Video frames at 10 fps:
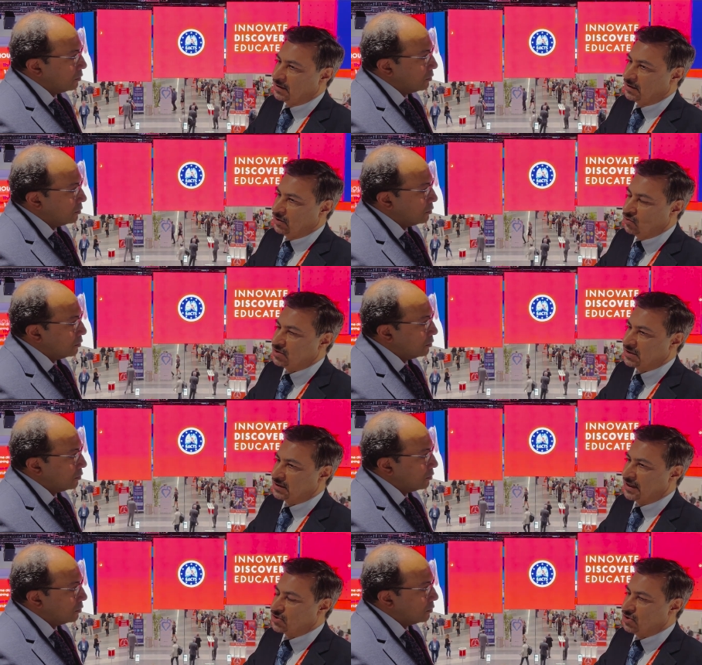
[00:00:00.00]
Speaker 1: use it.
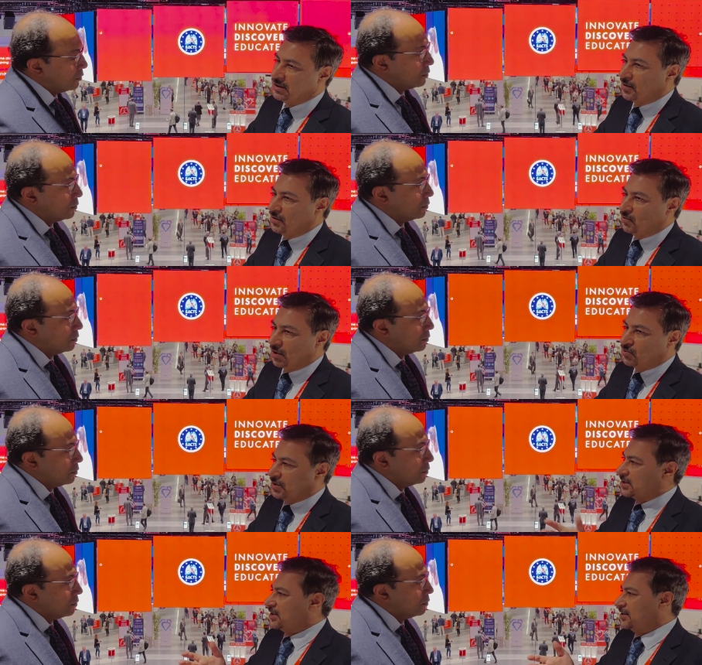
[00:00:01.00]
Actually, one
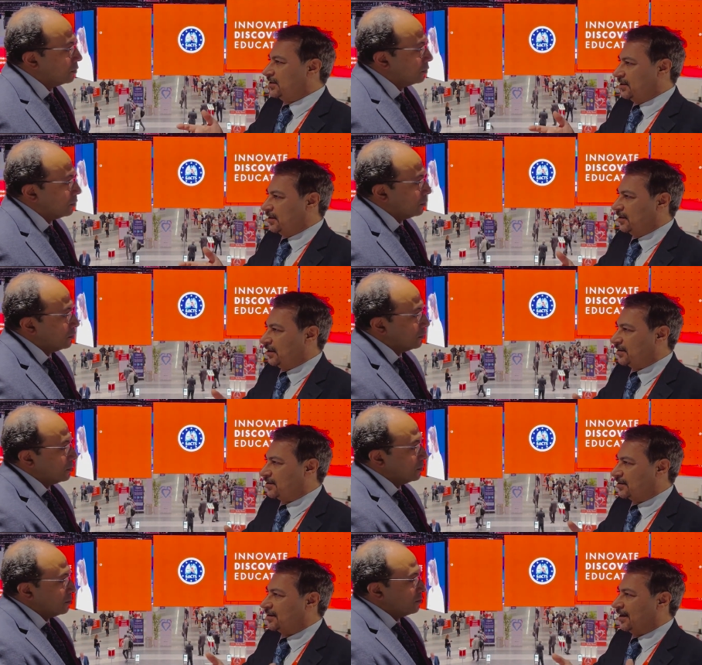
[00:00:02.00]
question that
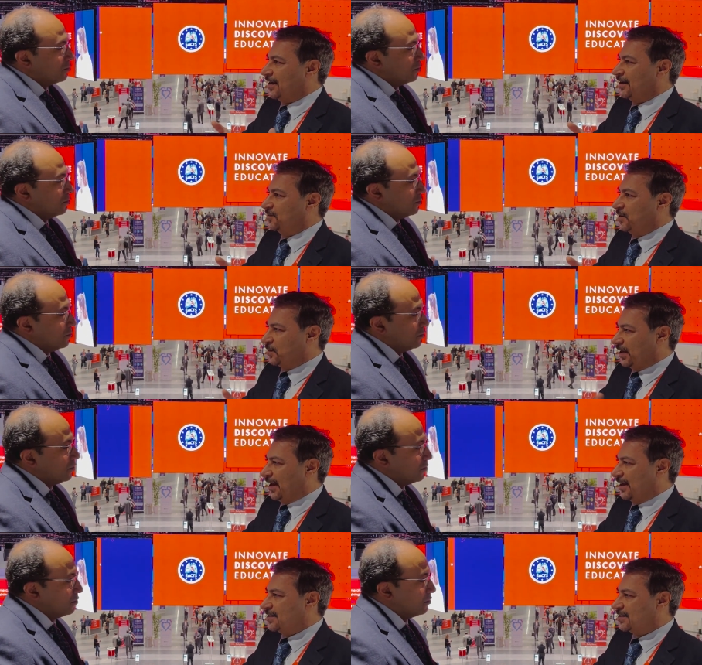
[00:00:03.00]
uh, people
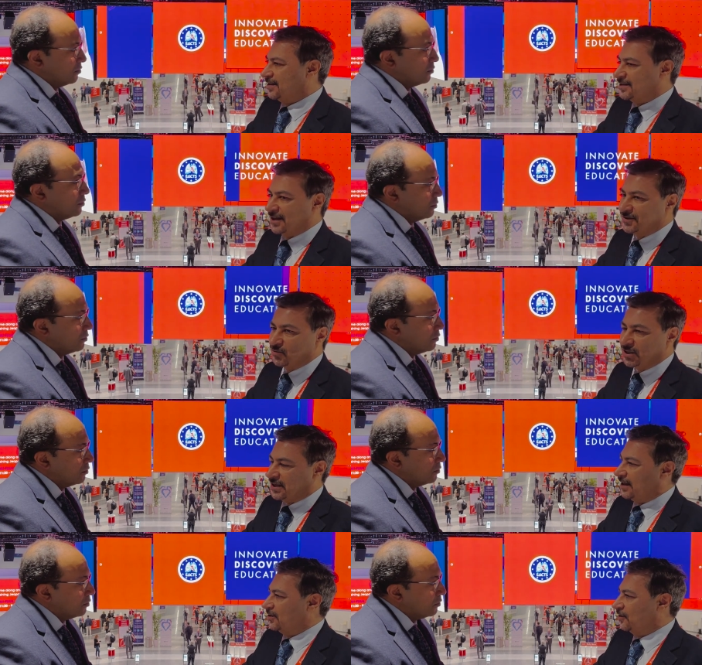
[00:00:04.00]
ask is that what
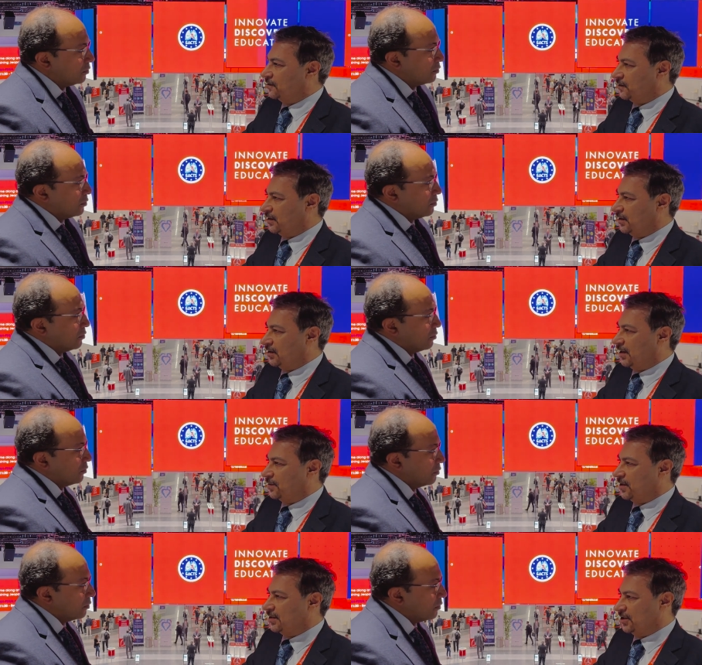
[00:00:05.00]
kind of uh,
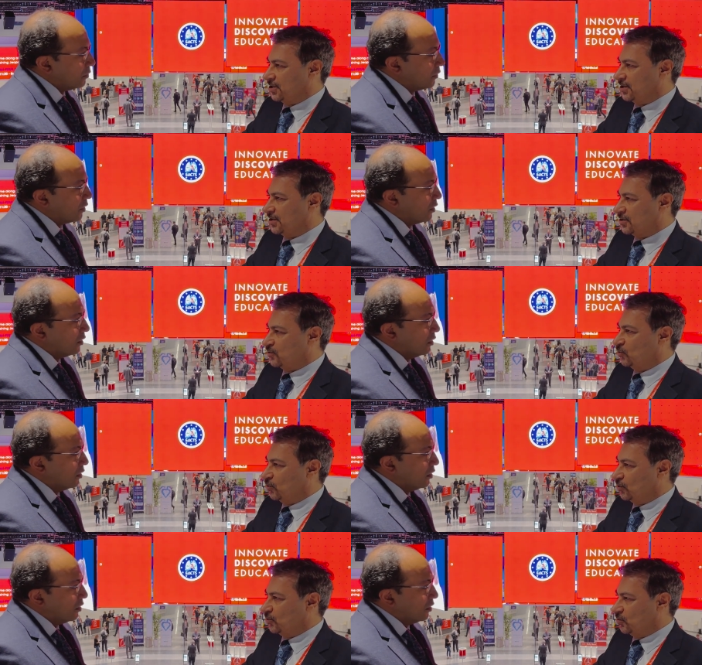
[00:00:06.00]
appendage do
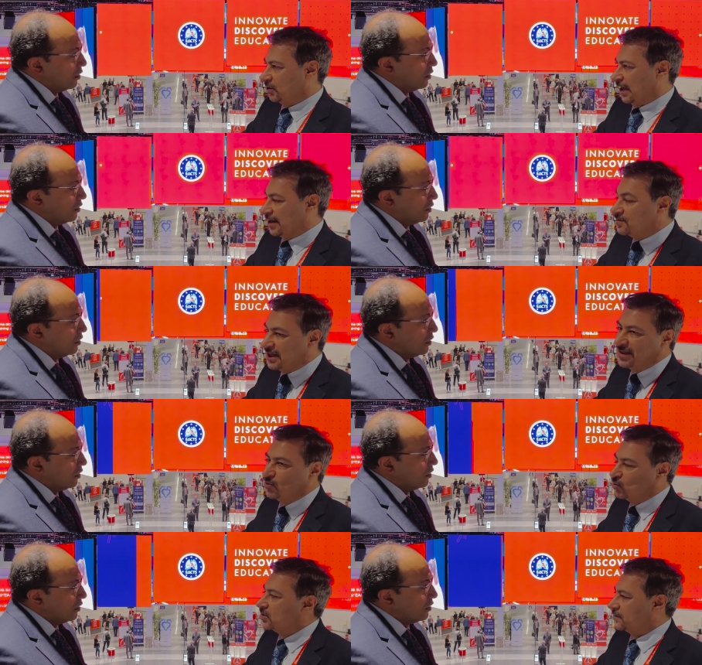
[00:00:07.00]
you, can be
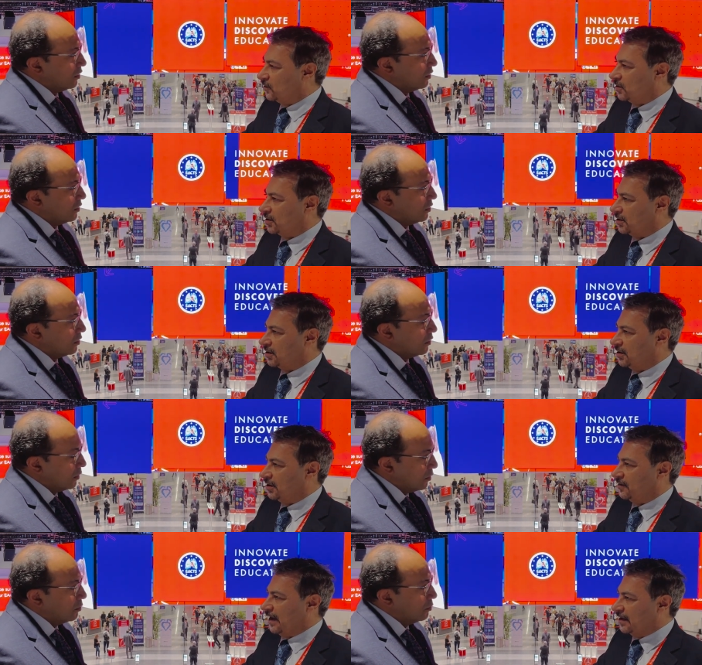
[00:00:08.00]
used for
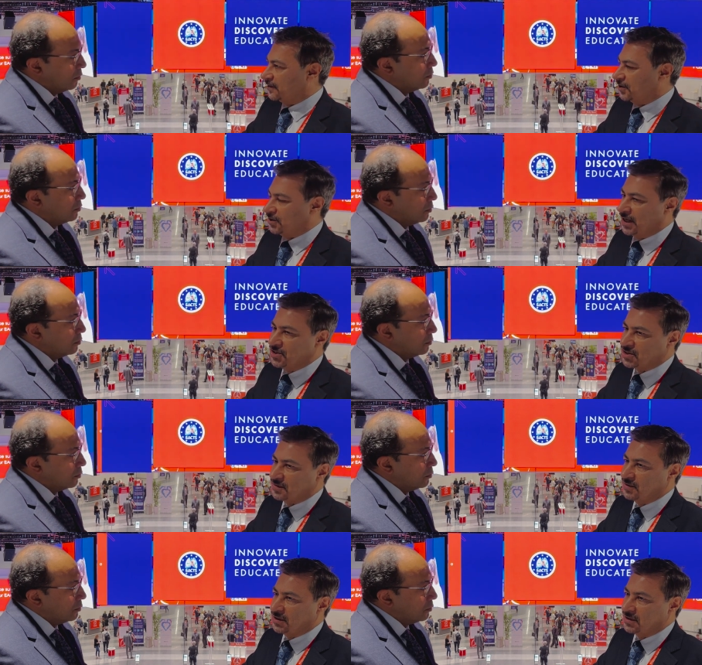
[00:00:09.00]
valve creation,
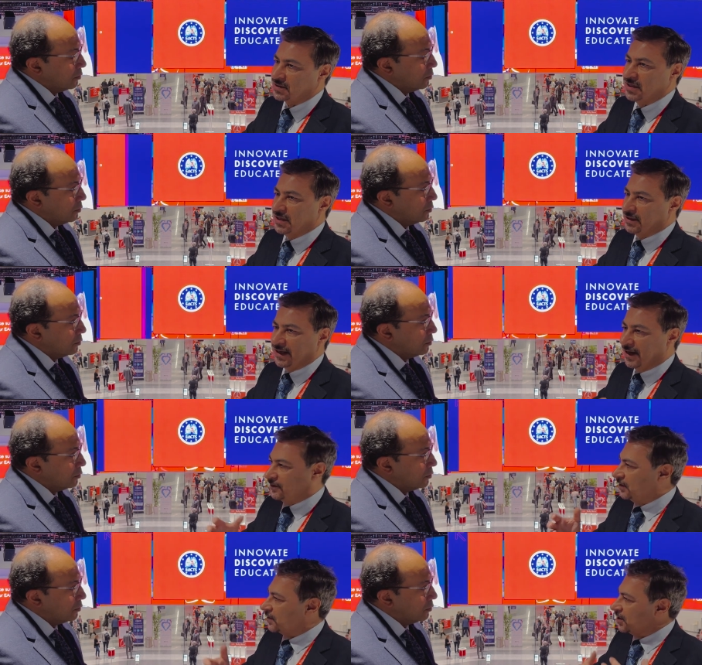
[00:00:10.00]
because they have
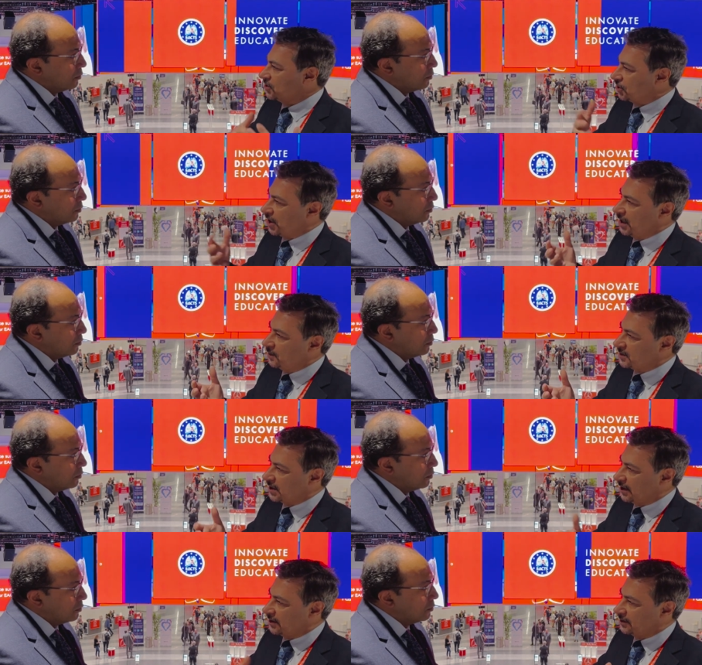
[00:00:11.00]
different shapes
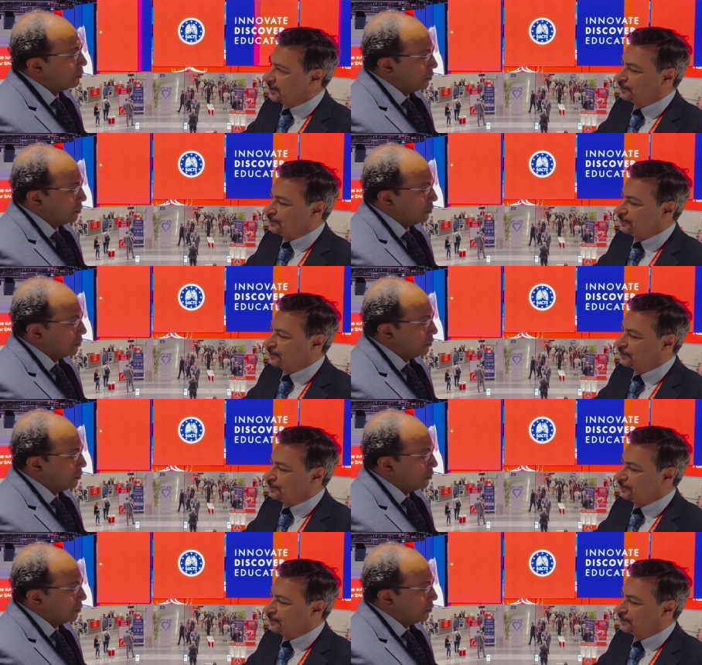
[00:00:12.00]
and